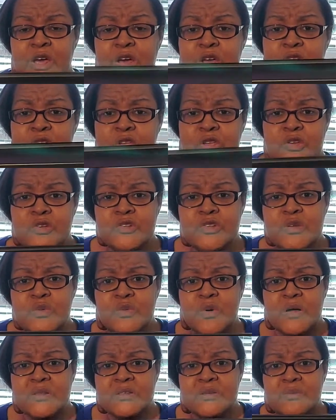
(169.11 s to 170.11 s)
You usually
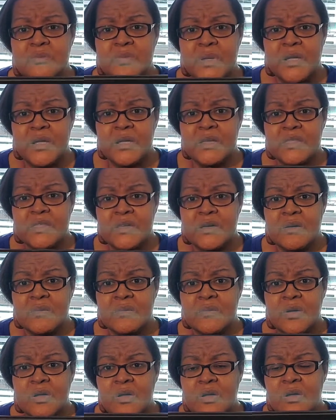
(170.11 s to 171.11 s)
want to bury
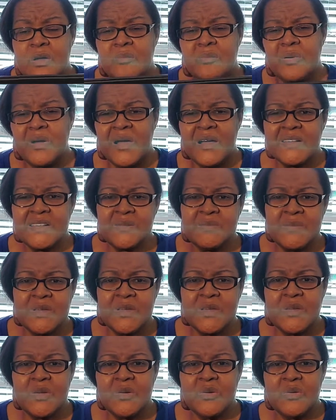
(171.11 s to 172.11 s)
them
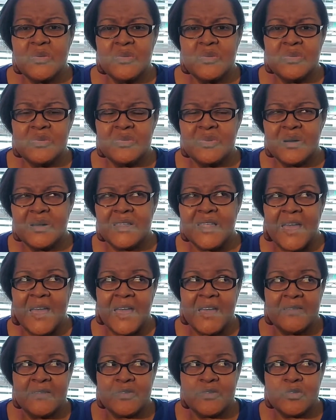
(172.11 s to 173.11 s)
approximately
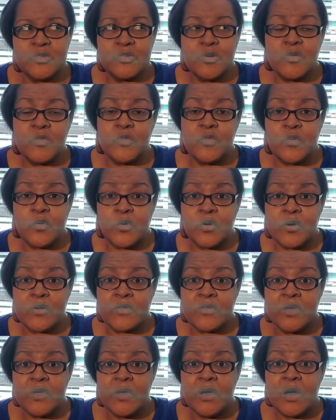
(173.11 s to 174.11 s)
1/8 to 1/4
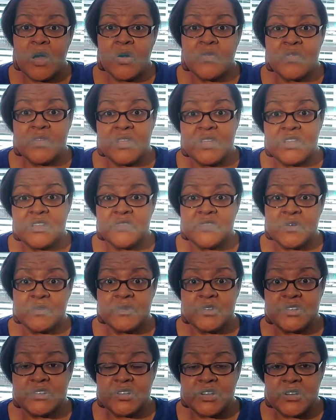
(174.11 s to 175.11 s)
of an inch from
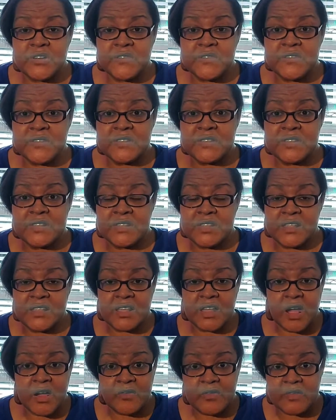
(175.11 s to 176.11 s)
the surface and then
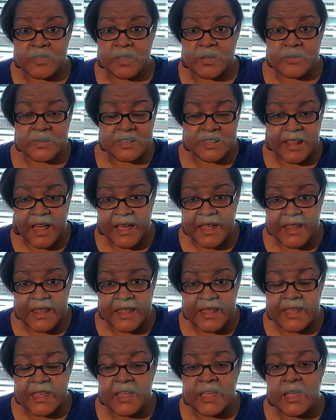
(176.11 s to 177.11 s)
cover them
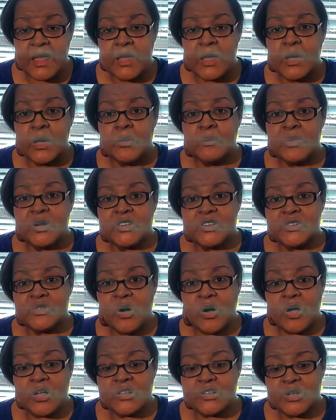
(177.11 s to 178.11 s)
slightly. But you
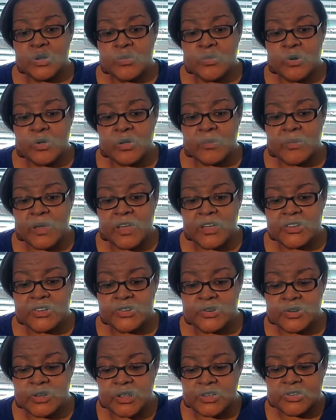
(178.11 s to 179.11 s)
also want to make
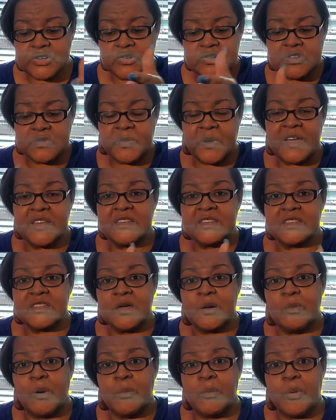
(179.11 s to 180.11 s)
sure that you space
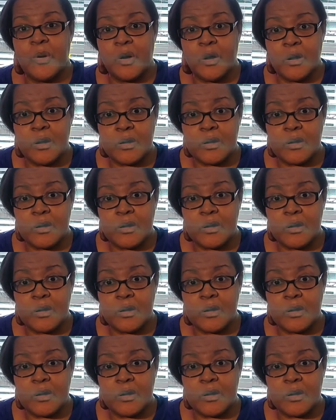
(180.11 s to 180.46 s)
them apart.